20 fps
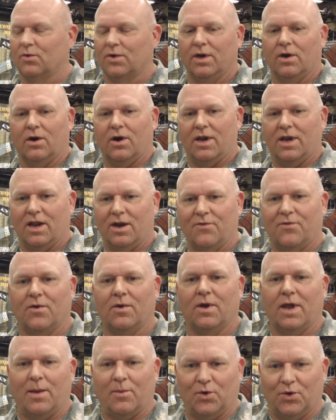We are
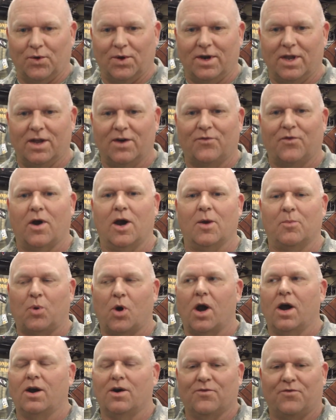able to identify a
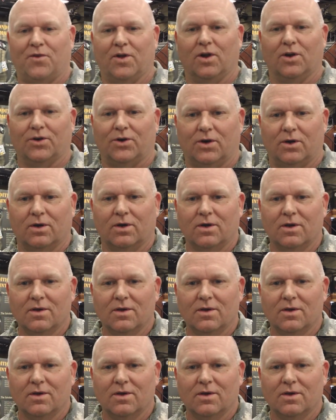prior failure,